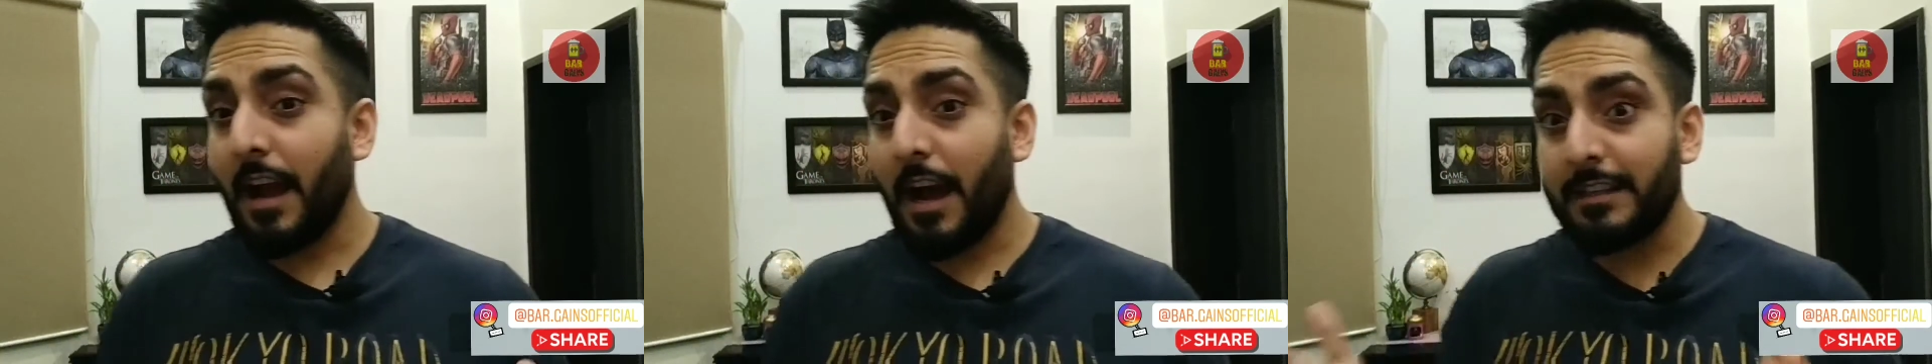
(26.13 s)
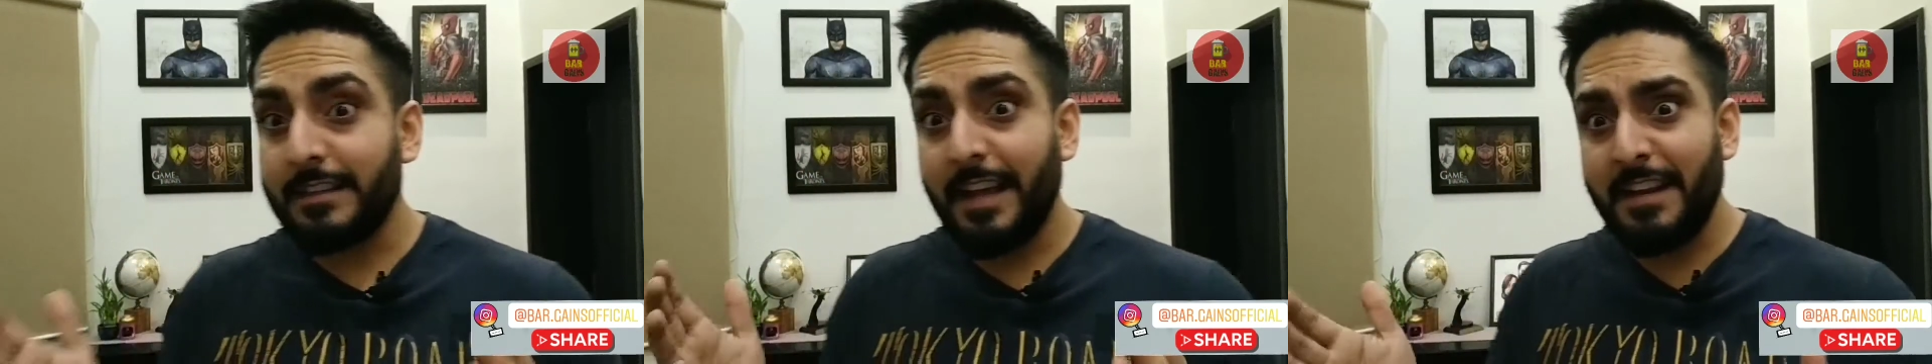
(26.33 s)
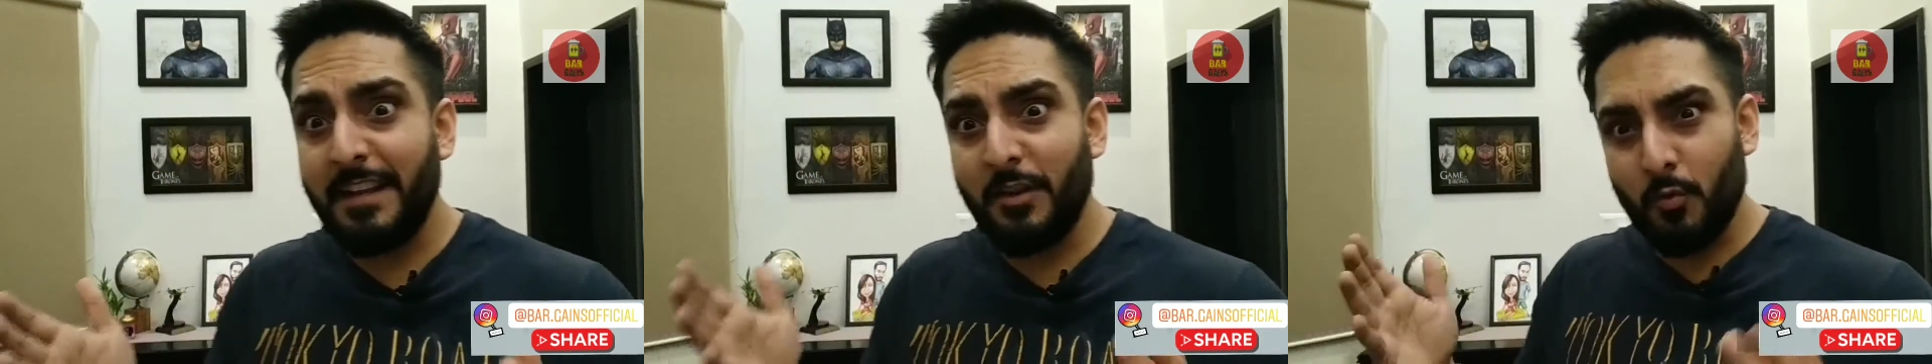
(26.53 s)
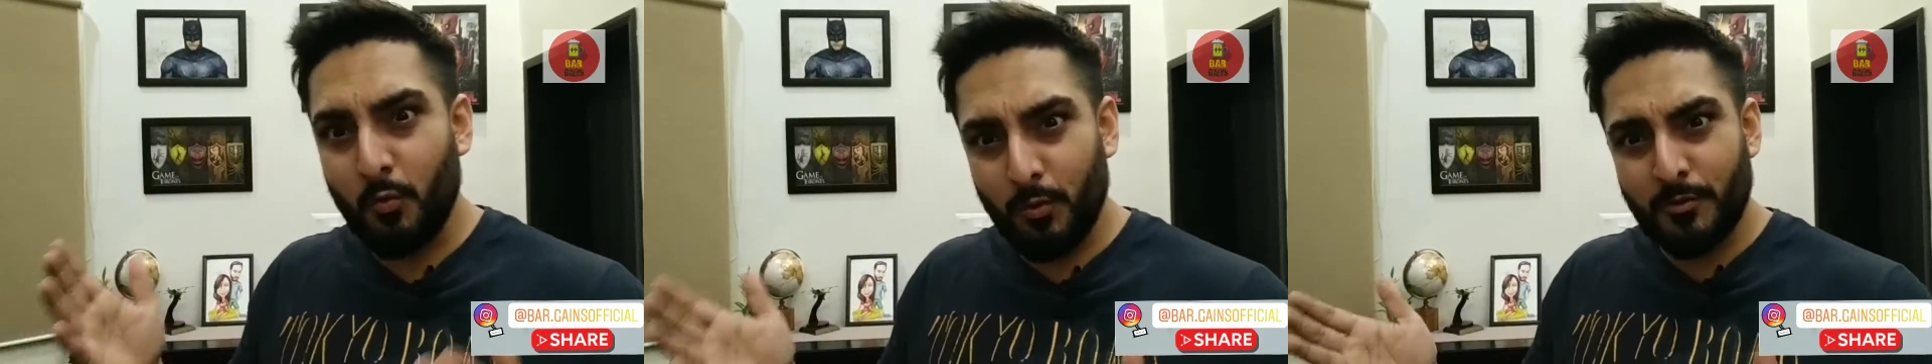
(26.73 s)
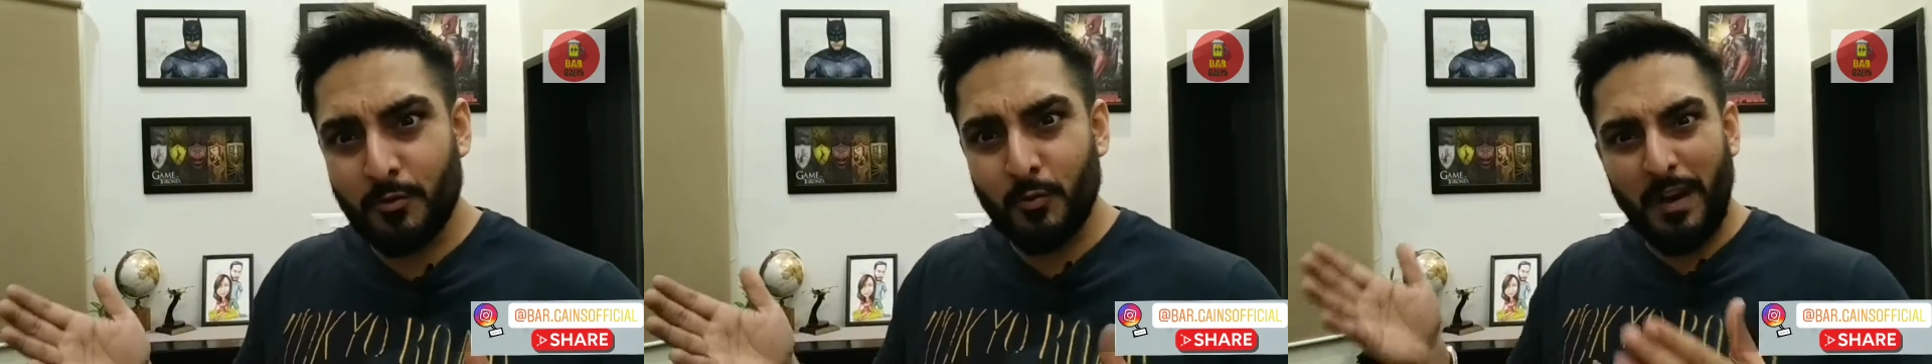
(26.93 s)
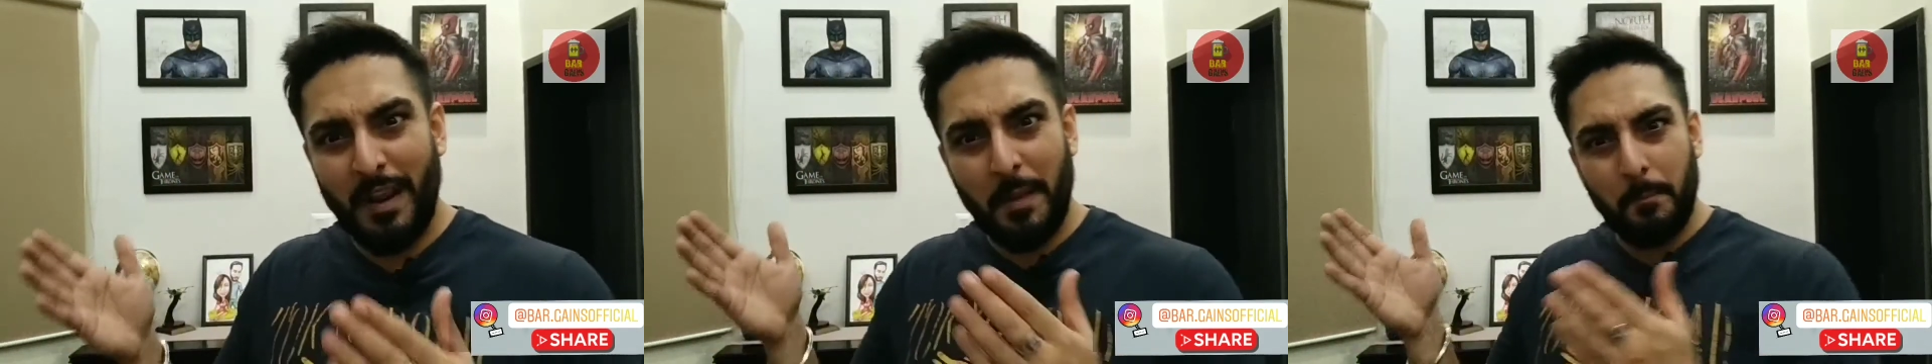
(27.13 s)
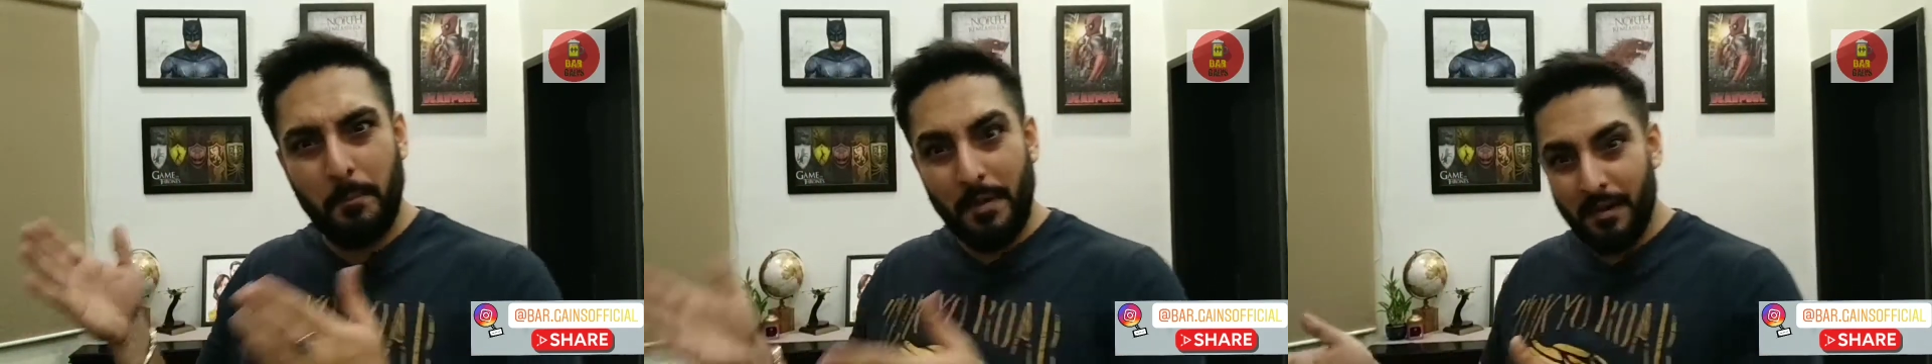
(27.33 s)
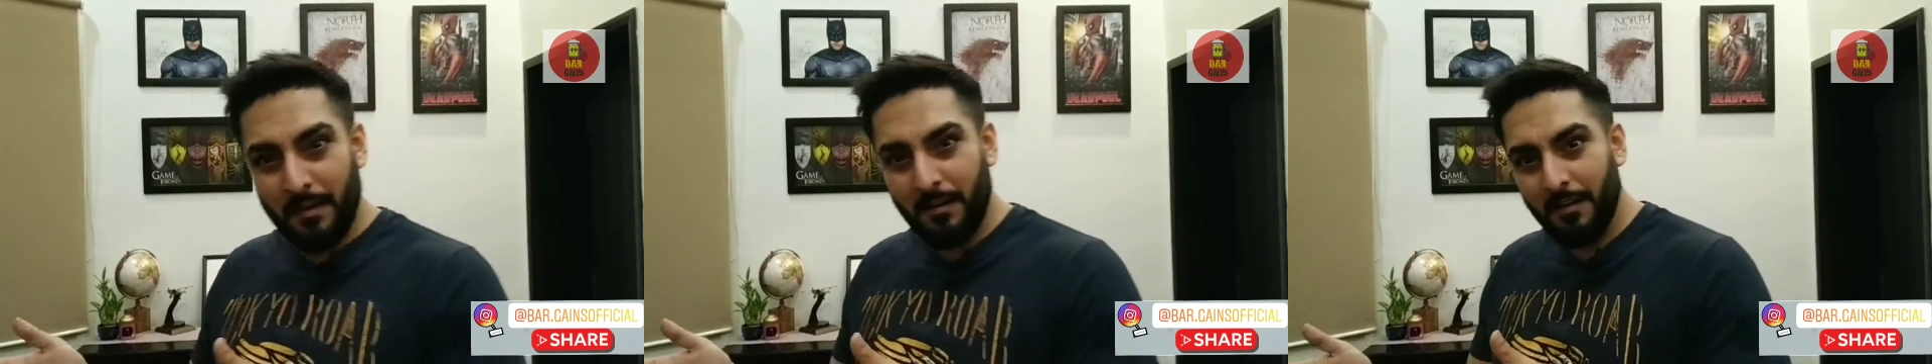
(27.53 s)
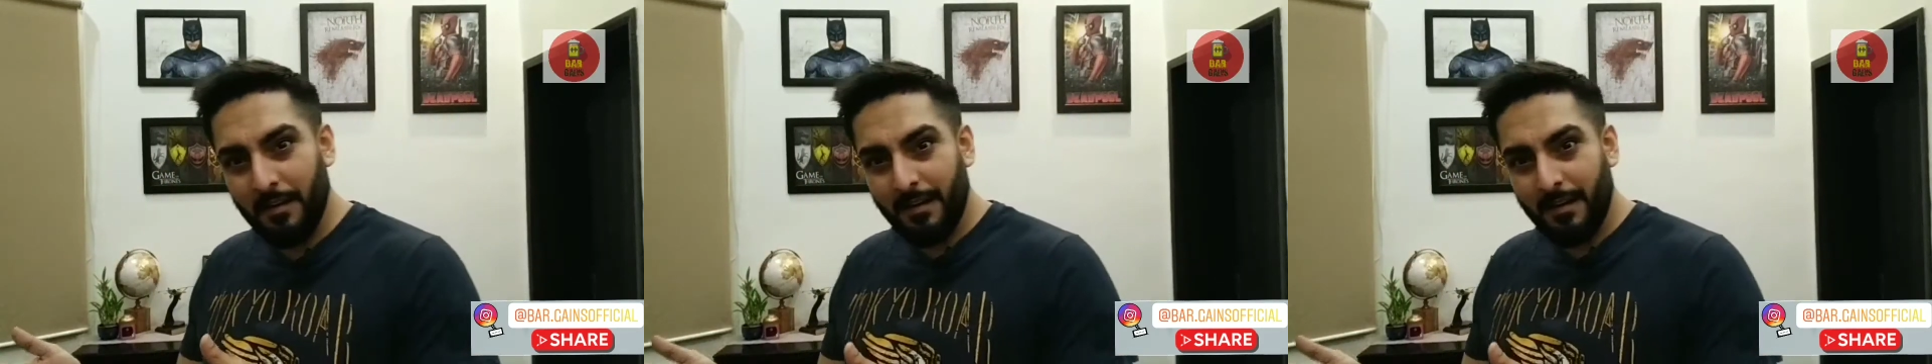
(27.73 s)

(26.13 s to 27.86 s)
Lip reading: are there any rules to drink beer?